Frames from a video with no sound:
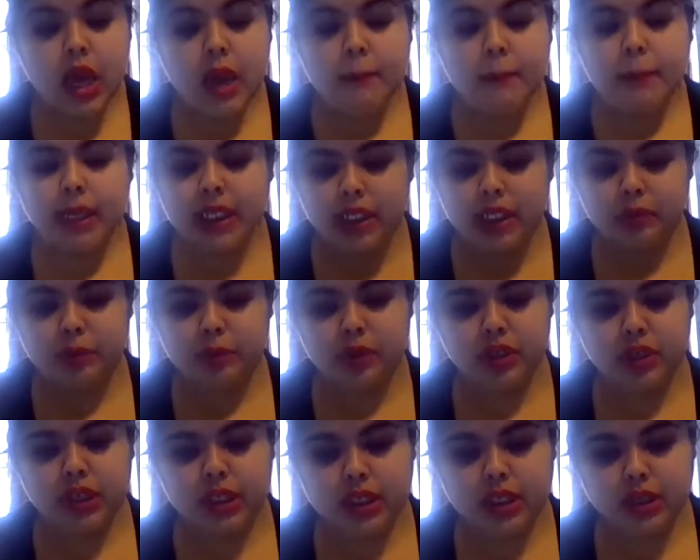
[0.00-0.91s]
but this
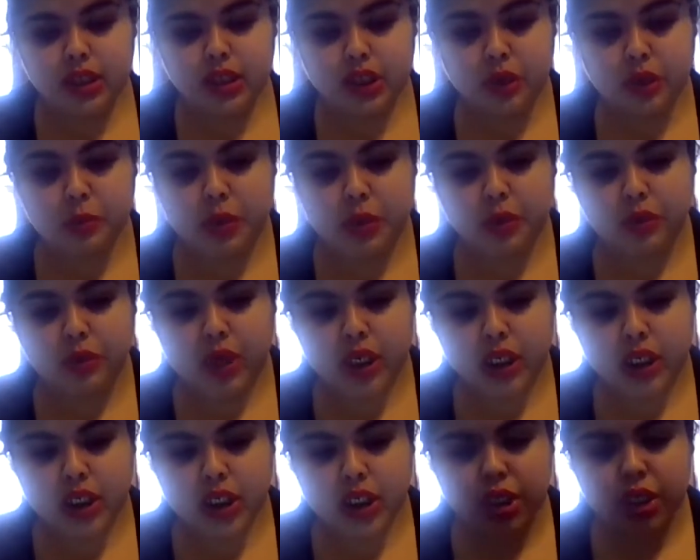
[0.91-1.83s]
person seems to be
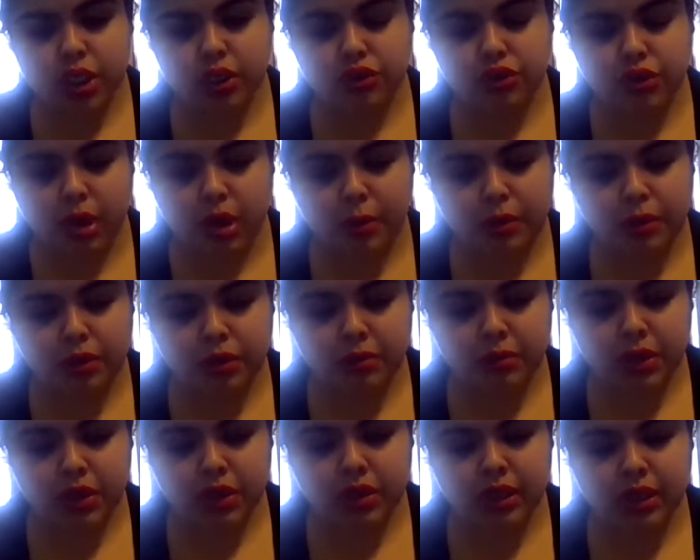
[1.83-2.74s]
wanting to start trouble with
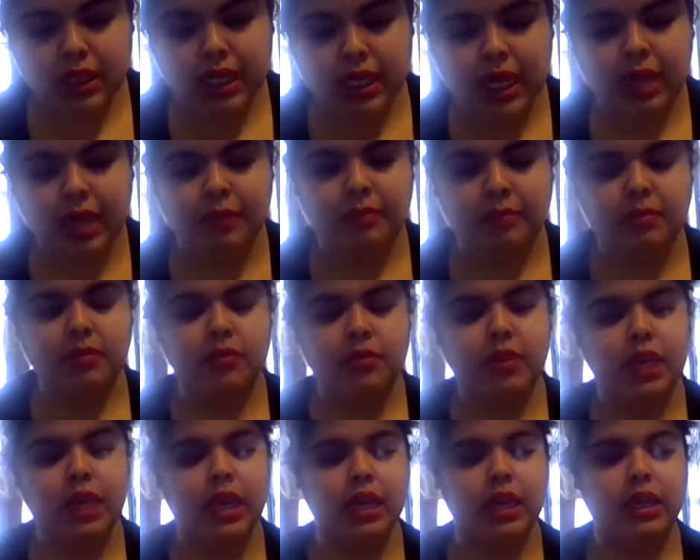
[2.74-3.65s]
me all the time.
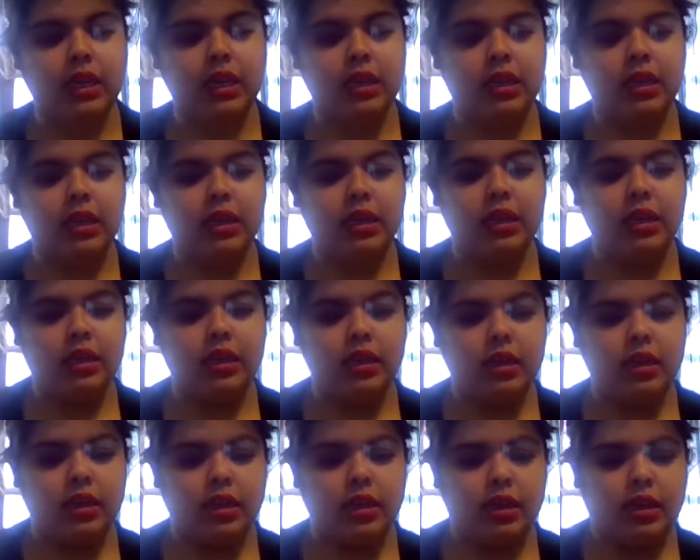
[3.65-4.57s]
Okay.
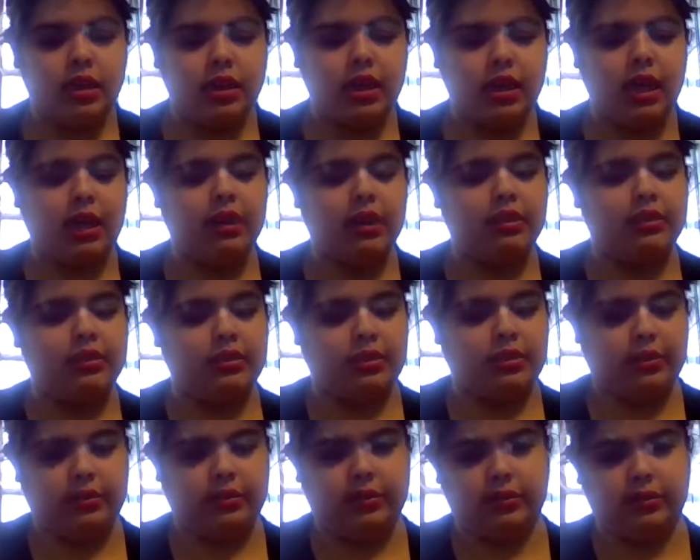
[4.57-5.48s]
Now,
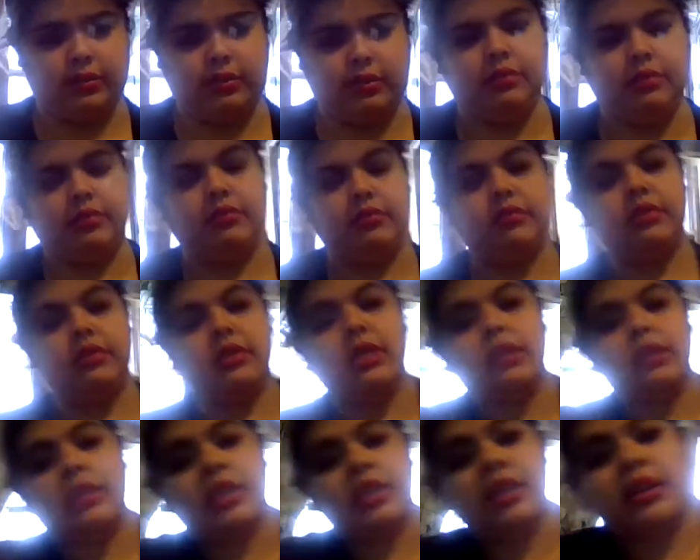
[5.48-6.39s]

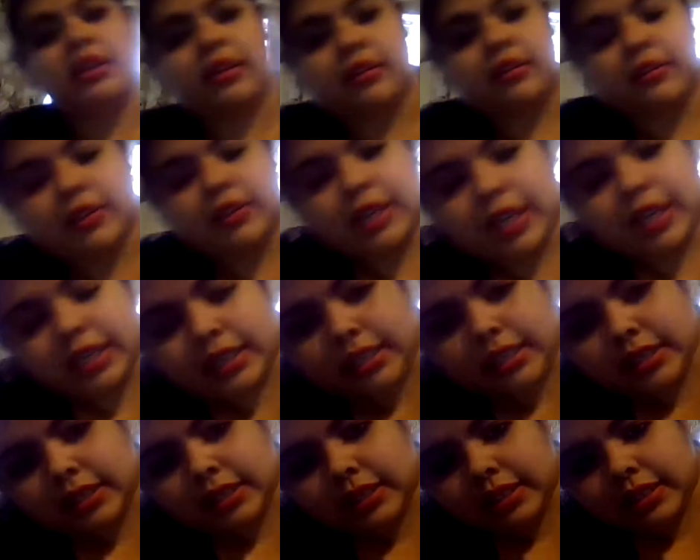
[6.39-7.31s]
now there you go,
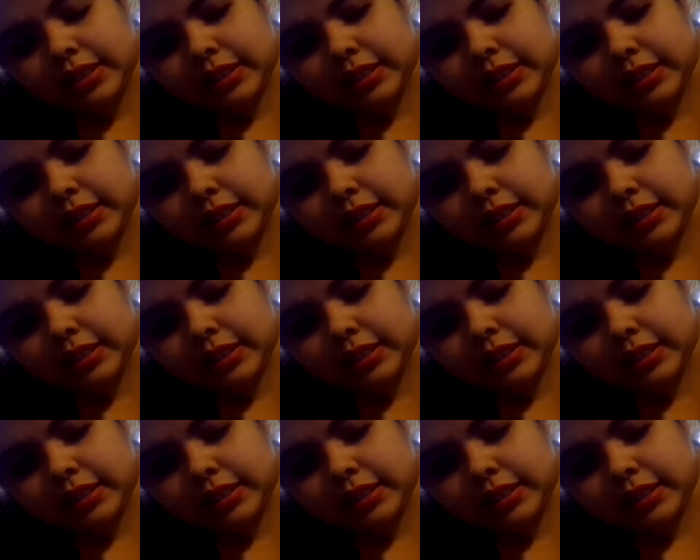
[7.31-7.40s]
guys.